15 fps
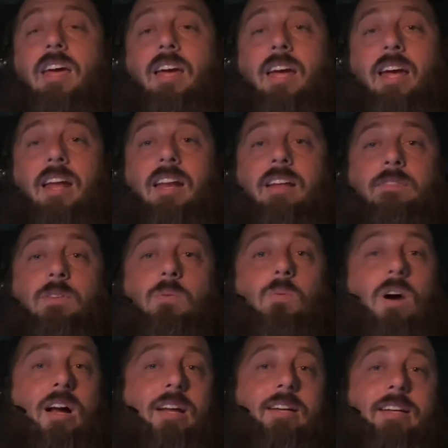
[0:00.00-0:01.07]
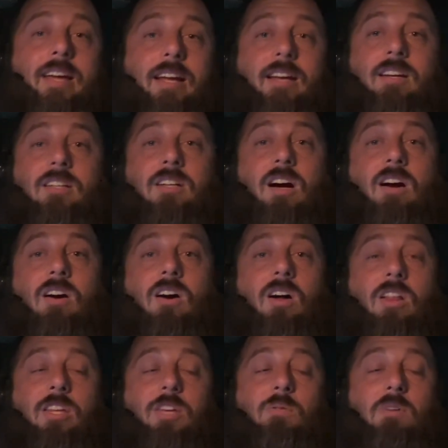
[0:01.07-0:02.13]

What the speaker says: And if you want to get into car hauling,